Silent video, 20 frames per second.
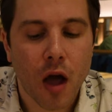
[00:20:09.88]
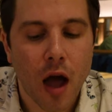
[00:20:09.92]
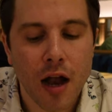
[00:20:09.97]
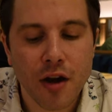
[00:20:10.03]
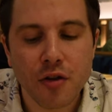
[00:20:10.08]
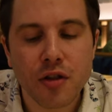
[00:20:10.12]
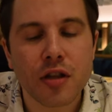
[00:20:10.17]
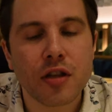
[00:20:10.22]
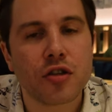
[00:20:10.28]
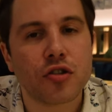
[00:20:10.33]
I
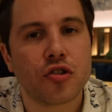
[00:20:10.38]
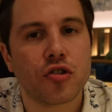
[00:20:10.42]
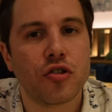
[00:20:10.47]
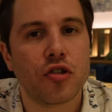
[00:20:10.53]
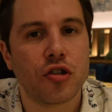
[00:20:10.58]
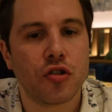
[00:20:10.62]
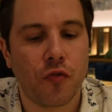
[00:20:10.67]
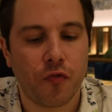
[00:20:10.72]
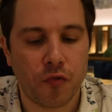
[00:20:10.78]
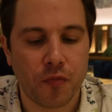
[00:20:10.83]
do think this
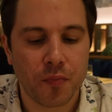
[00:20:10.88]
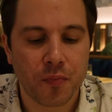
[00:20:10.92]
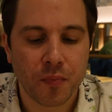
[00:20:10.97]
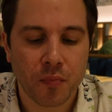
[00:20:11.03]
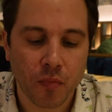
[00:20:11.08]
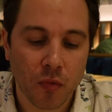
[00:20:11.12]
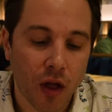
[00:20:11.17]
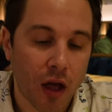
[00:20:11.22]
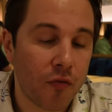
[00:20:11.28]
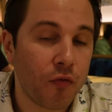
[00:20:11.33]
the
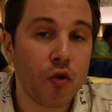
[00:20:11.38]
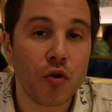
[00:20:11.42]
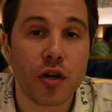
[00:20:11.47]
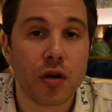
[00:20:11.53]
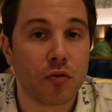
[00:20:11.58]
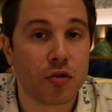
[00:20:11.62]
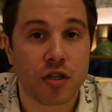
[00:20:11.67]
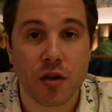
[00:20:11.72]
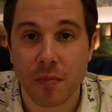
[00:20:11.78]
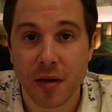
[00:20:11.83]
food here
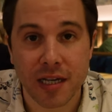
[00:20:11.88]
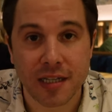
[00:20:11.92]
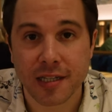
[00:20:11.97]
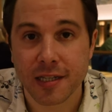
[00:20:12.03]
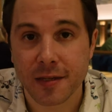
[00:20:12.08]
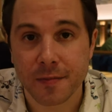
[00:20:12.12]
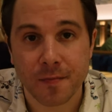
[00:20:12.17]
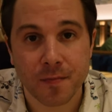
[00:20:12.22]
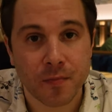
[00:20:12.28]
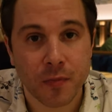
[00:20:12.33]
was
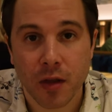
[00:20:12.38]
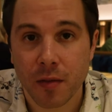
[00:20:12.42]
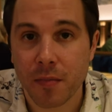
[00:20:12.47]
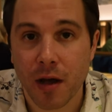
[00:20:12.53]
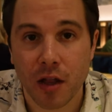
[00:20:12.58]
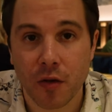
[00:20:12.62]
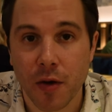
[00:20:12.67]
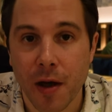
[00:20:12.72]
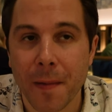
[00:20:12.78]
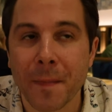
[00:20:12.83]
amazing, by
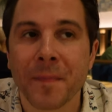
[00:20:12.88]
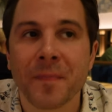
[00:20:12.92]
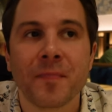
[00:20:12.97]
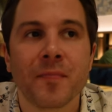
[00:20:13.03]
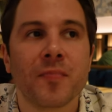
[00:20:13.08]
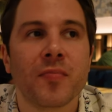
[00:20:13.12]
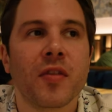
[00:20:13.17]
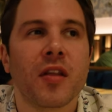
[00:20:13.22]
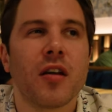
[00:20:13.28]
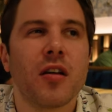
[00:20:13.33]
the
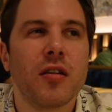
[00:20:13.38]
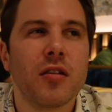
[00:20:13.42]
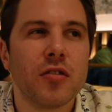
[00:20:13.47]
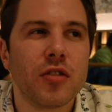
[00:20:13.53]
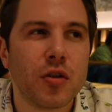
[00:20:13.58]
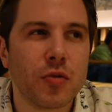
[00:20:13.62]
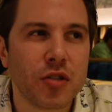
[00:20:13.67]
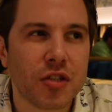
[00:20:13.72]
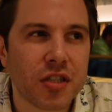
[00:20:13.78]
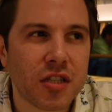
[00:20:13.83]
way
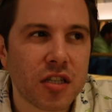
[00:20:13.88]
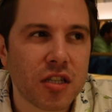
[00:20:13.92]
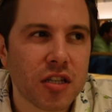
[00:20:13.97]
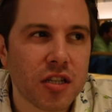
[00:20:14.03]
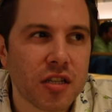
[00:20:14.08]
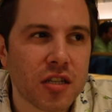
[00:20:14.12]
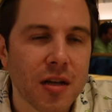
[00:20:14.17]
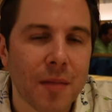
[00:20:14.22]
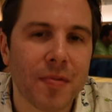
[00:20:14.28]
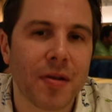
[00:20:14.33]
there was
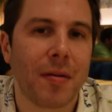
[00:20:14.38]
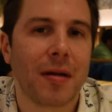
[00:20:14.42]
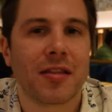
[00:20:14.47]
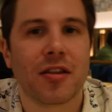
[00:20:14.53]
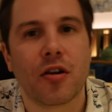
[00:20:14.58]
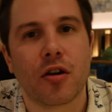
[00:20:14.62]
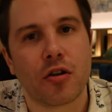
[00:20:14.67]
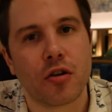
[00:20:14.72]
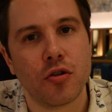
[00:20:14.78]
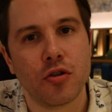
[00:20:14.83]
just something about the
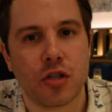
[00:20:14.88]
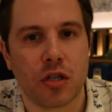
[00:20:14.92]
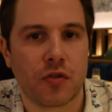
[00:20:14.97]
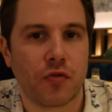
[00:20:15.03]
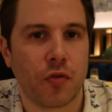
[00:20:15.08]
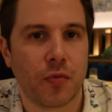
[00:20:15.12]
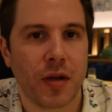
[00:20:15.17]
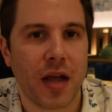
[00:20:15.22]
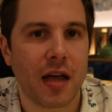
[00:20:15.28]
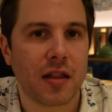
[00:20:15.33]
Narcoossee's
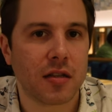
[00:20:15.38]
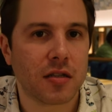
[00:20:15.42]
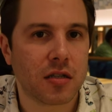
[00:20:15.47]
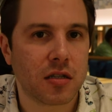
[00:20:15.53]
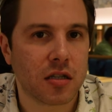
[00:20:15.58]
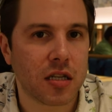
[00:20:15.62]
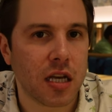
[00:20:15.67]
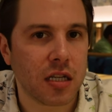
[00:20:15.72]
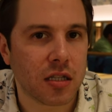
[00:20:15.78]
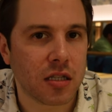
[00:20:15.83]
food we had
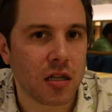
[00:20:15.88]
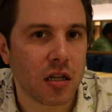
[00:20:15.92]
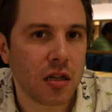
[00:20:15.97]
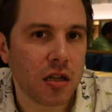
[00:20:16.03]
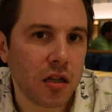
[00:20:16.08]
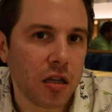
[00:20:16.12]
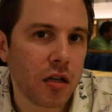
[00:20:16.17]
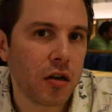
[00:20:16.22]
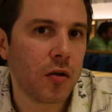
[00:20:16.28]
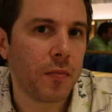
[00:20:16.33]
that tasted
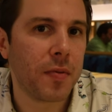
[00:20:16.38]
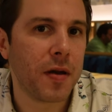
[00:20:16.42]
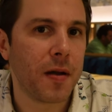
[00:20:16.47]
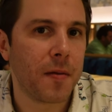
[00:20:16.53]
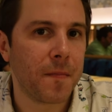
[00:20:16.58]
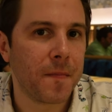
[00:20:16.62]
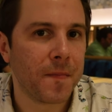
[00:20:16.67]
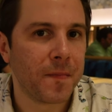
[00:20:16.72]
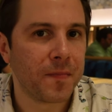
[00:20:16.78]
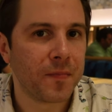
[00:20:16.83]
a little bit
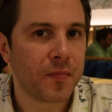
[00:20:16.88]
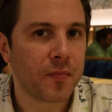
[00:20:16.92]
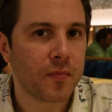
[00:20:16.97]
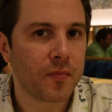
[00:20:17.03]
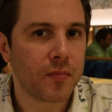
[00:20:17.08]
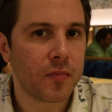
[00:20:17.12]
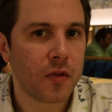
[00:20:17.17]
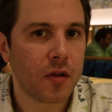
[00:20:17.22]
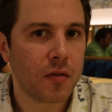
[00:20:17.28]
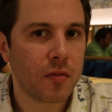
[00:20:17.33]

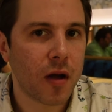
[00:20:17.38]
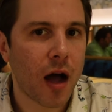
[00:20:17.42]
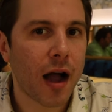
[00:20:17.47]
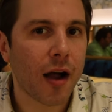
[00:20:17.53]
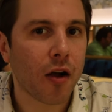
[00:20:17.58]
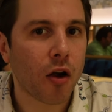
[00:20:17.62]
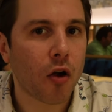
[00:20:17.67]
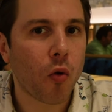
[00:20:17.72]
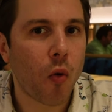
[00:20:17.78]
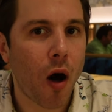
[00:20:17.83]

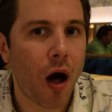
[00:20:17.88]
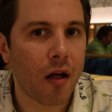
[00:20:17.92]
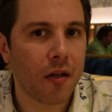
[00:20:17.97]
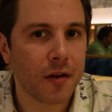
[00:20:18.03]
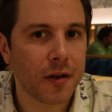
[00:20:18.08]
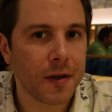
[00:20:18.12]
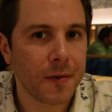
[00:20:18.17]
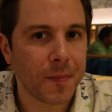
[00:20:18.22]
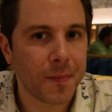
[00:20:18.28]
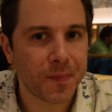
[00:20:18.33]
higher
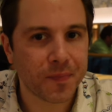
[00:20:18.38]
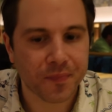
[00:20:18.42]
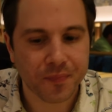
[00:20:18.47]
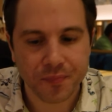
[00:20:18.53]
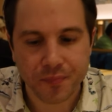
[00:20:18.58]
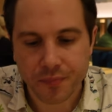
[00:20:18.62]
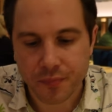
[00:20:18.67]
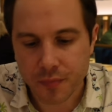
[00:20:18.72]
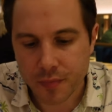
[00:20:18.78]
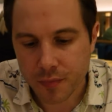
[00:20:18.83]
quality.
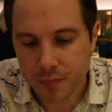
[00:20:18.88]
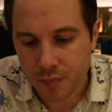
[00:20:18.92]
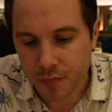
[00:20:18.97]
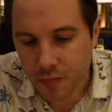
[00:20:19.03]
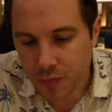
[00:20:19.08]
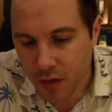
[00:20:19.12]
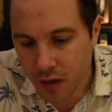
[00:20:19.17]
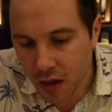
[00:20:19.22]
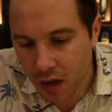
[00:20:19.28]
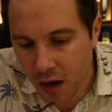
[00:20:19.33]

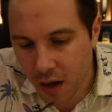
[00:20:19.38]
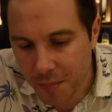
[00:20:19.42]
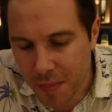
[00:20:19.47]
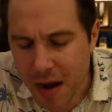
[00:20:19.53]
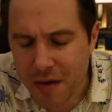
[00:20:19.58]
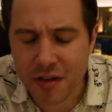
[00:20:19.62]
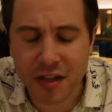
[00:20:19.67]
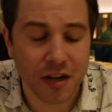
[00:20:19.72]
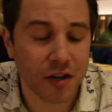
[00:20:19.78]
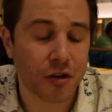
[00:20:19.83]
Um,
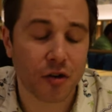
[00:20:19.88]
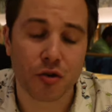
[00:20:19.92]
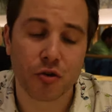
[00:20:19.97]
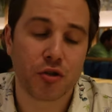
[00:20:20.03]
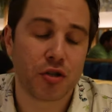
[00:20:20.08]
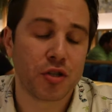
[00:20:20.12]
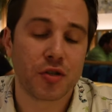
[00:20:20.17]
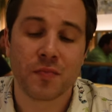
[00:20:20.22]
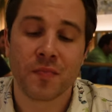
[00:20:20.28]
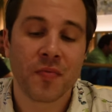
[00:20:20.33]
everything in
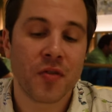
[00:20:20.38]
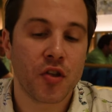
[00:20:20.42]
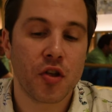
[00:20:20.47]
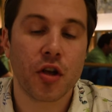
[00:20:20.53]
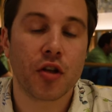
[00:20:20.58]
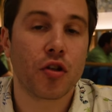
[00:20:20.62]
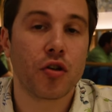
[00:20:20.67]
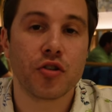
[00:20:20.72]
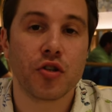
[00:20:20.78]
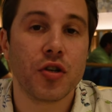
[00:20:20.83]
Narcoossee's, you,
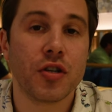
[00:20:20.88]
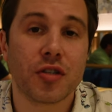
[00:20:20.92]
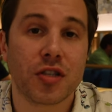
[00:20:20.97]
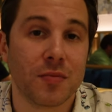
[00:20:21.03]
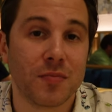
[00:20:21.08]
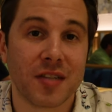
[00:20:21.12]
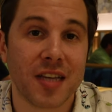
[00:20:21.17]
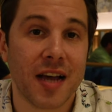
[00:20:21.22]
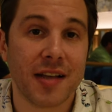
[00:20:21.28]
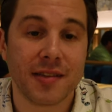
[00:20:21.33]
you had some
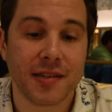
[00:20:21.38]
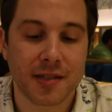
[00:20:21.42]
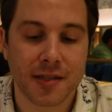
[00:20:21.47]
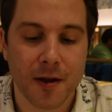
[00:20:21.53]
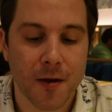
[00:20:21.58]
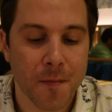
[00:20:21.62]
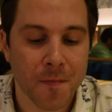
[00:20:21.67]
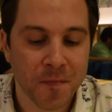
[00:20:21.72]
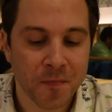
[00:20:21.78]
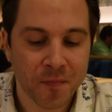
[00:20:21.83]
tens here.